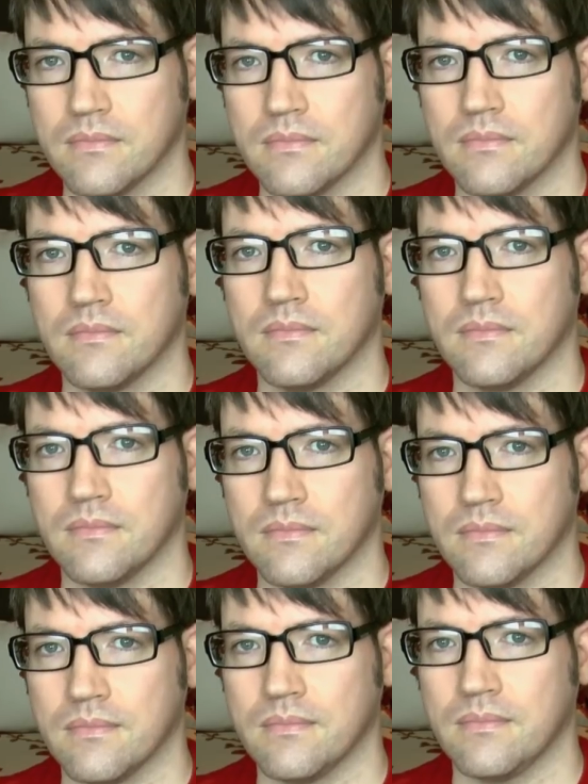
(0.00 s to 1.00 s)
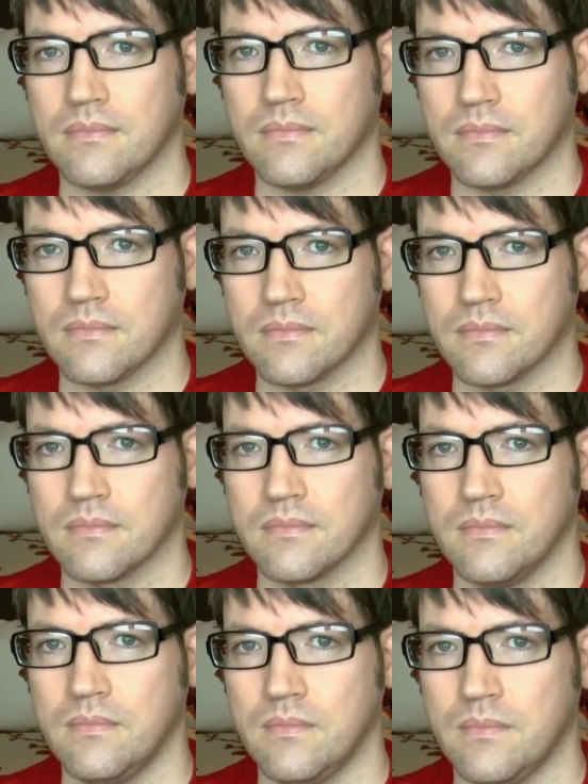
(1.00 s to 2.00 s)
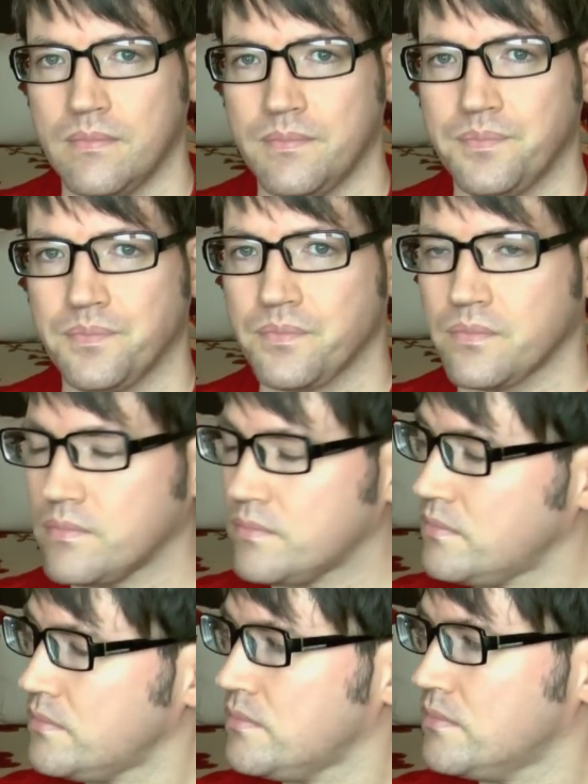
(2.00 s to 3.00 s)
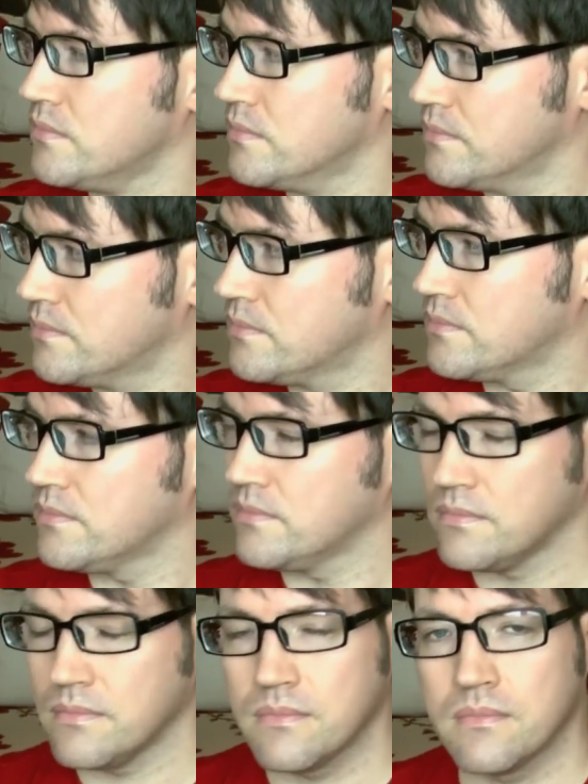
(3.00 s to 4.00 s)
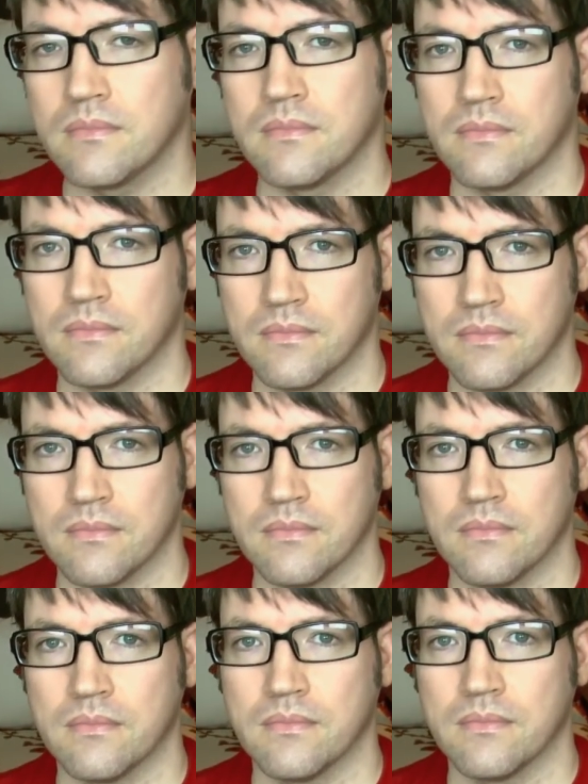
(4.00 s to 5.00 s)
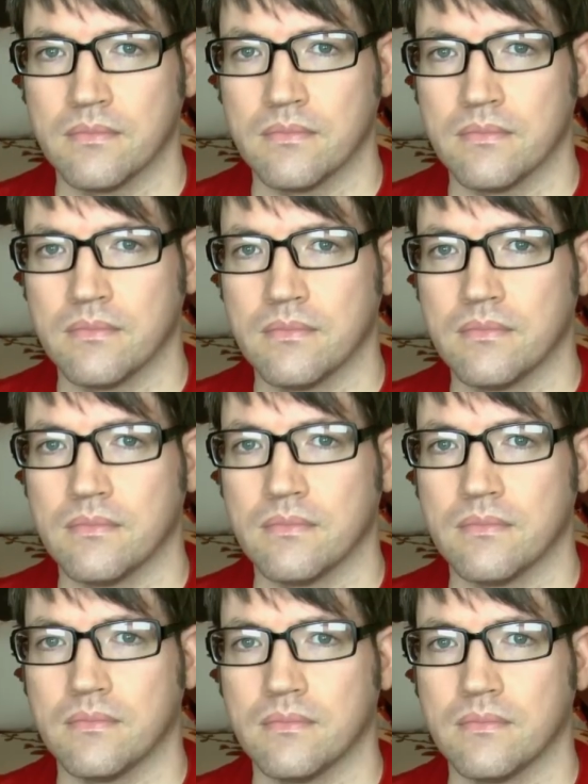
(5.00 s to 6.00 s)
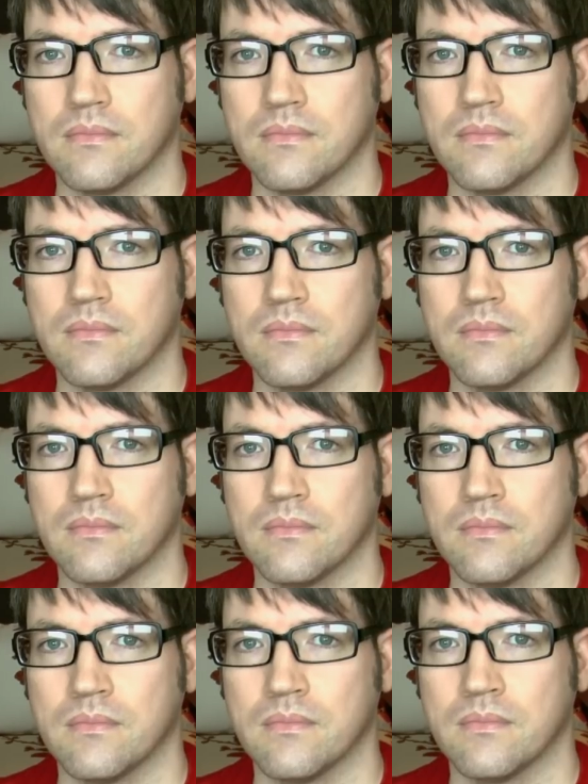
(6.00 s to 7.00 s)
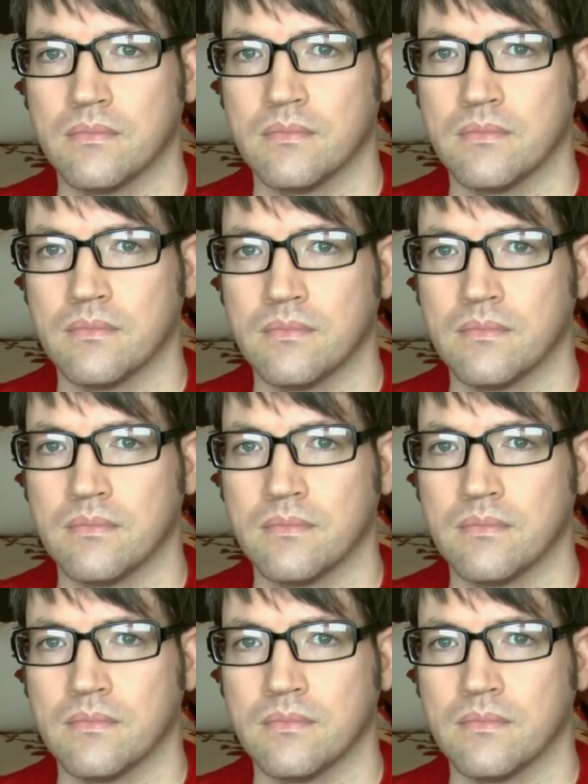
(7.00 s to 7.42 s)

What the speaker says: [no speech]